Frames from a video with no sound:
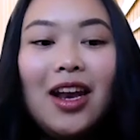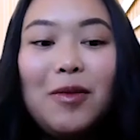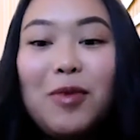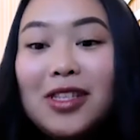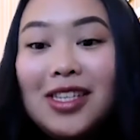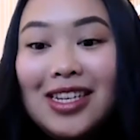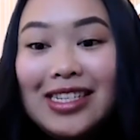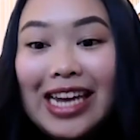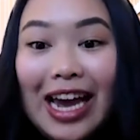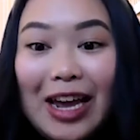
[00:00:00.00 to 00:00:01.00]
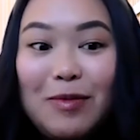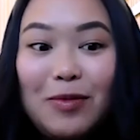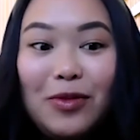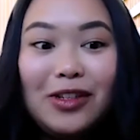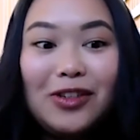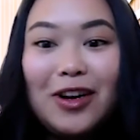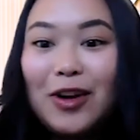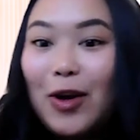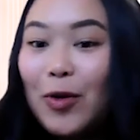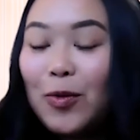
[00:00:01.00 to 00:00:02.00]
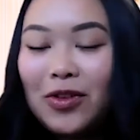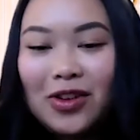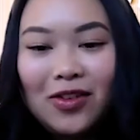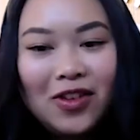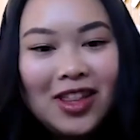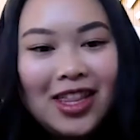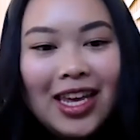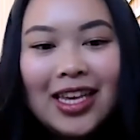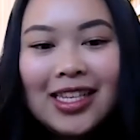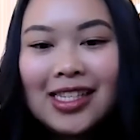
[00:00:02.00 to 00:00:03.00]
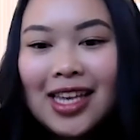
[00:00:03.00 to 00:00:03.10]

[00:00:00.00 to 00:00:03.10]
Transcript: unprecedented time and we're trying to cope with different things.